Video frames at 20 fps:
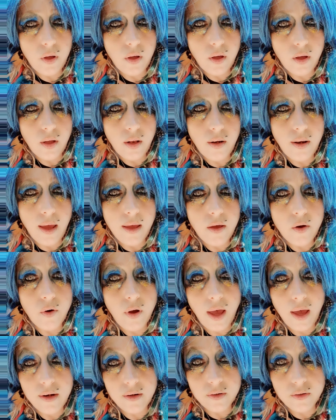light your
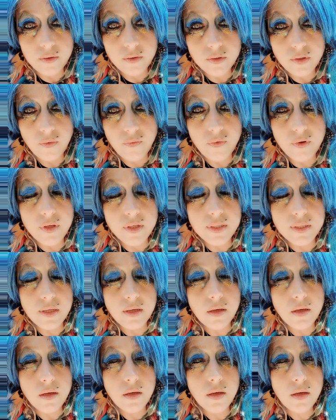candles, obviously.
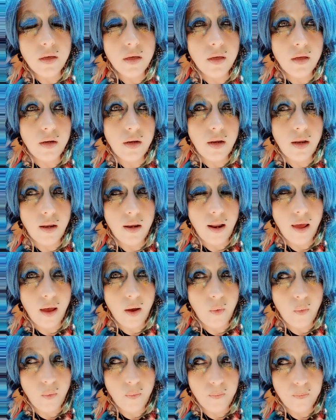
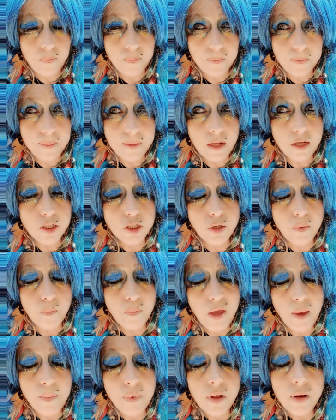Now, some
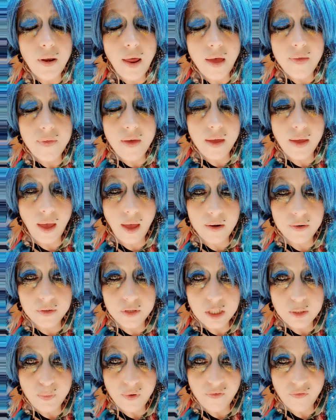people light their candles
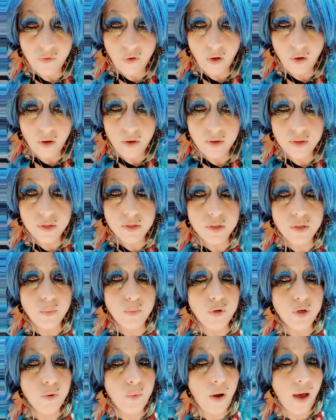before, some
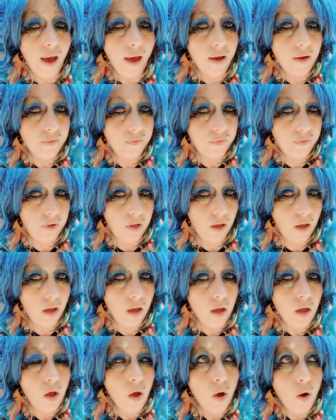do after.
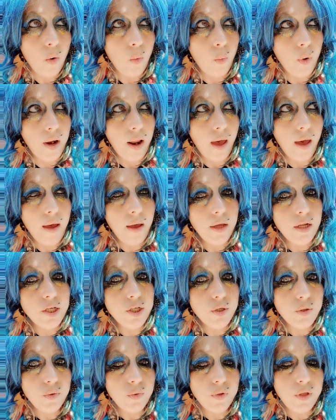When I
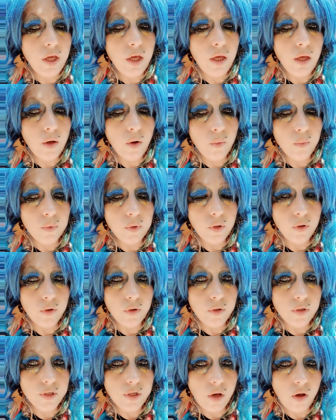do the
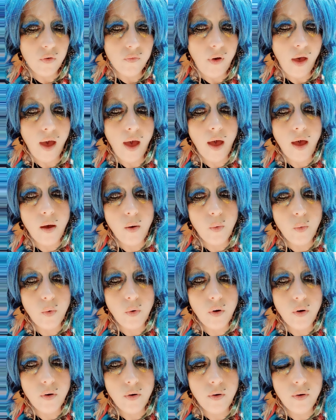upload of how
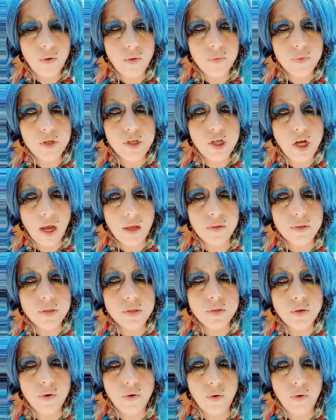the chants
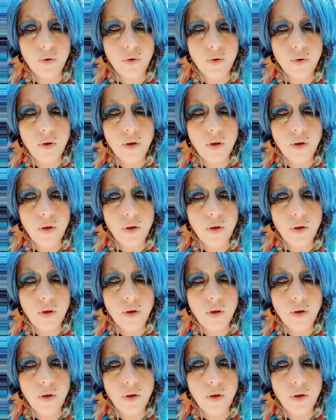go,